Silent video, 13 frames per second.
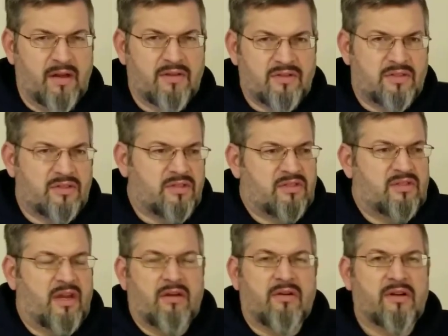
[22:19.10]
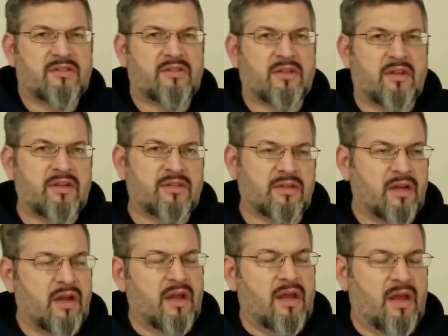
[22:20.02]
It's just standard installation.
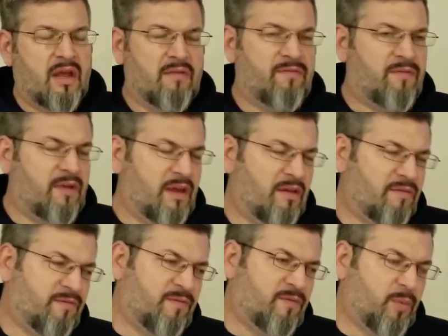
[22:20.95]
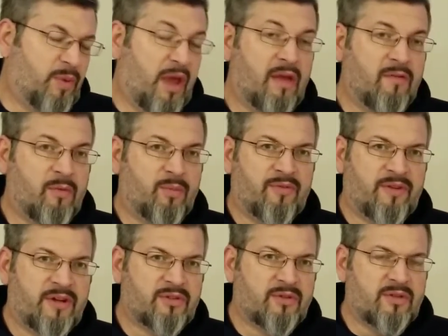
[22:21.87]
If you're paying for
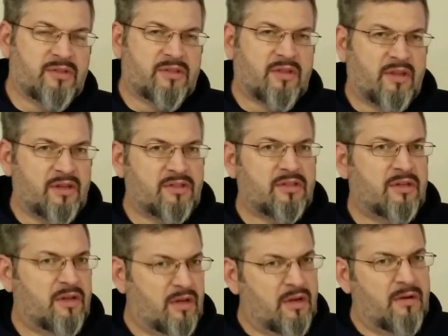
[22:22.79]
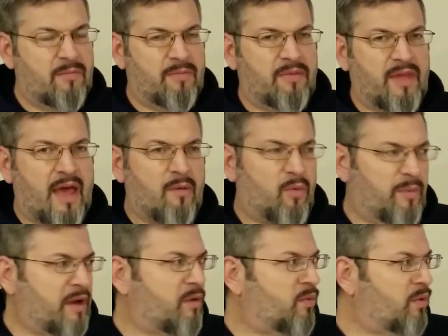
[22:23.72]
professional installation, that will
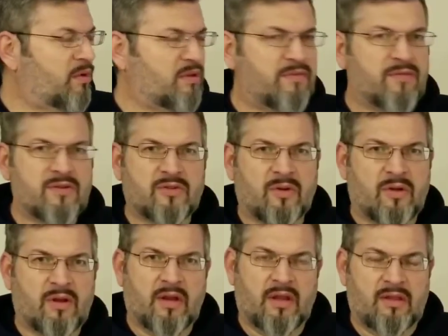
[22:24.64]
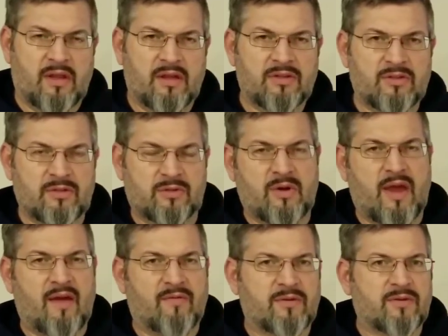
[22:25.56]
make a world of difference on the issues you
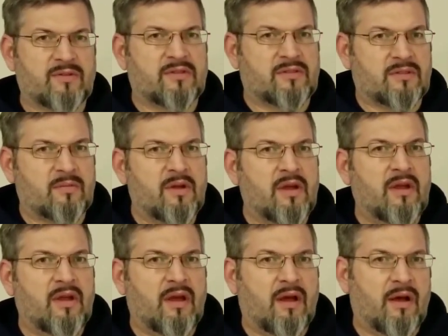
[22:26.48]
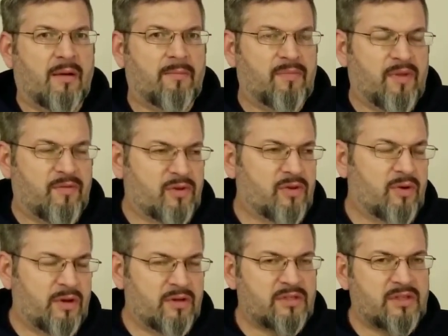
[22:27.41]
have with your system. If you're
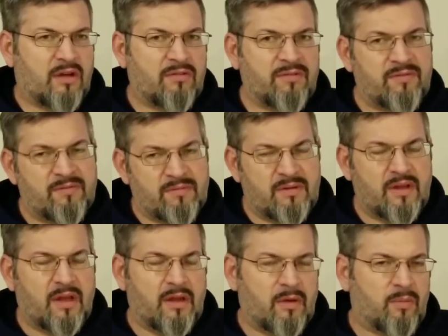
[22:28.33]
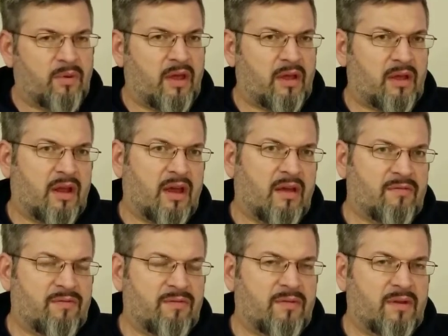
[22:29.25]
doing it yourself, yeah, you're probably going to
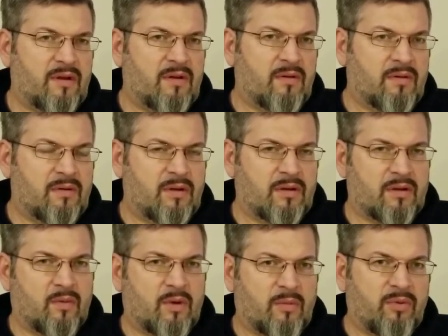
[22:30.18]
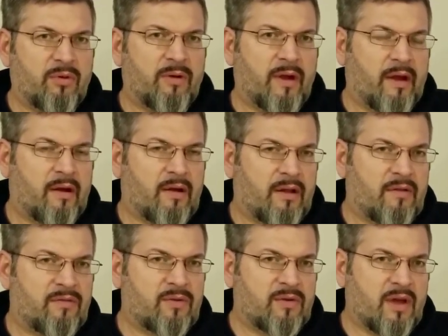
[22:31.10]
have, you're going to want to pull your hair
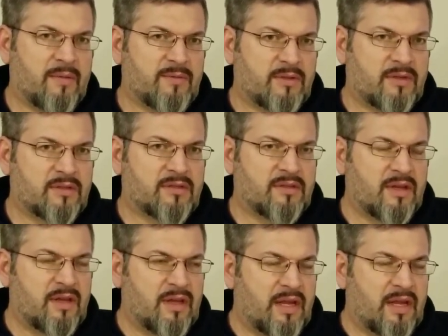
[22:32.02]
out a few times, because